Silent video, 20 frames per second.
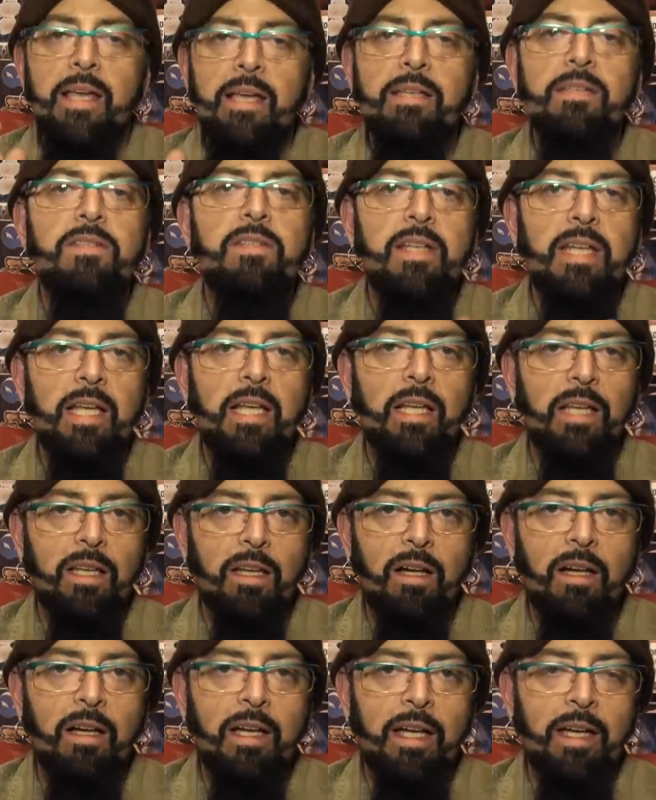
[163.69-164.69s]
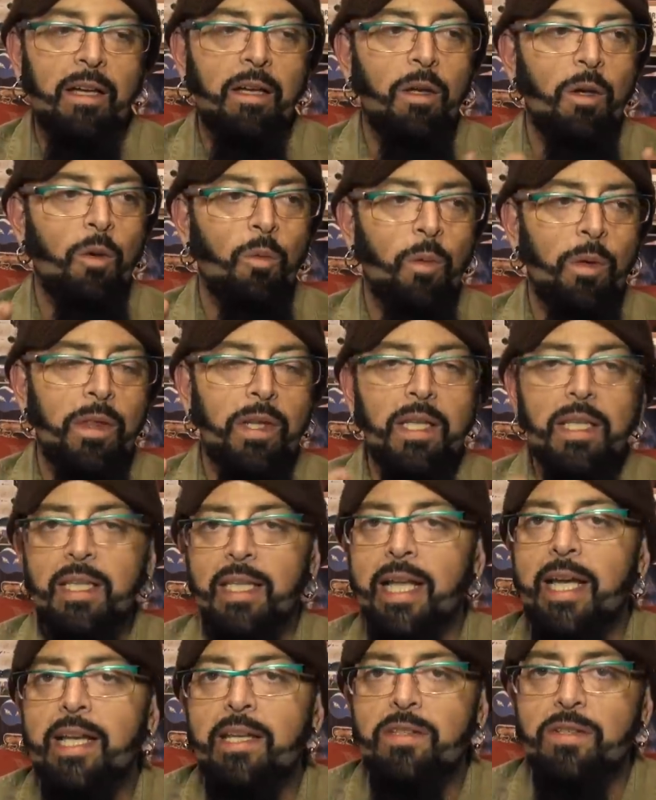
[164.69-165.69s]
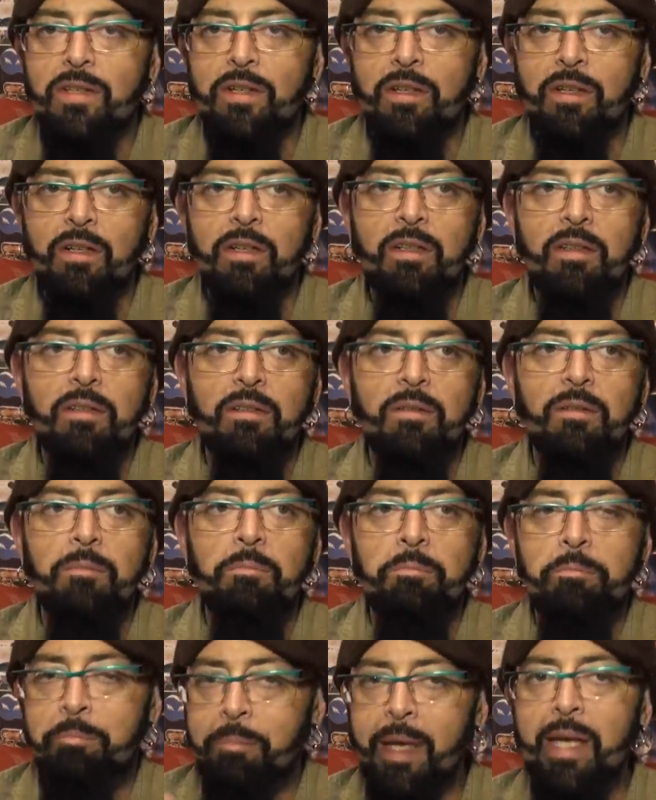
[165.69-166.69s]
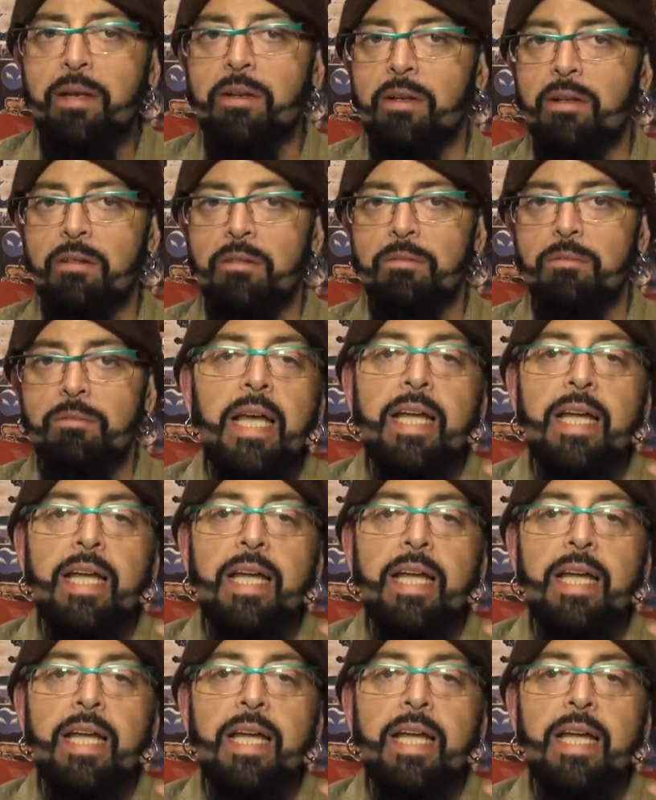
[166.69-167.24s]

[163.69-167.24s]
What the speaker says: Is declawing with a laser better?